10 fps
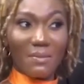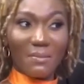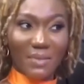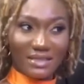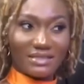
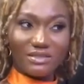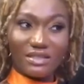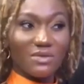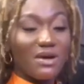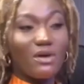But
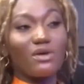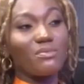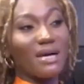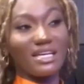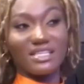they were
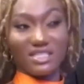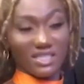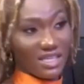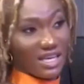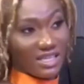chromaya
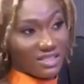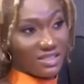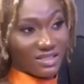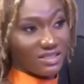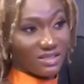shiny
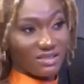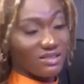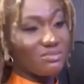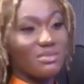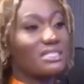identity.
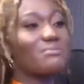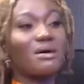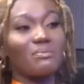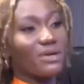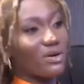They say
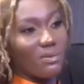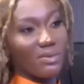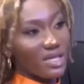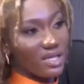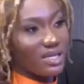my
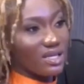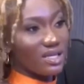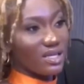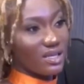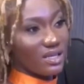brother.
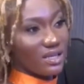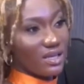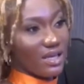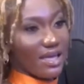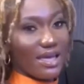
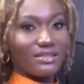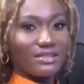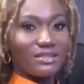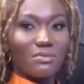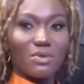
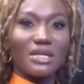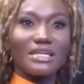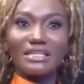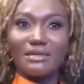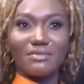And more
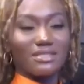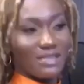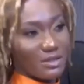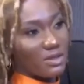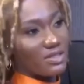linking,
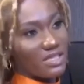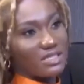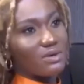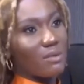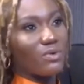Mr. John, yes,
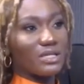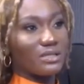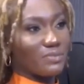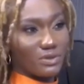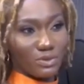you are born
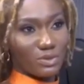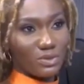in Pedu.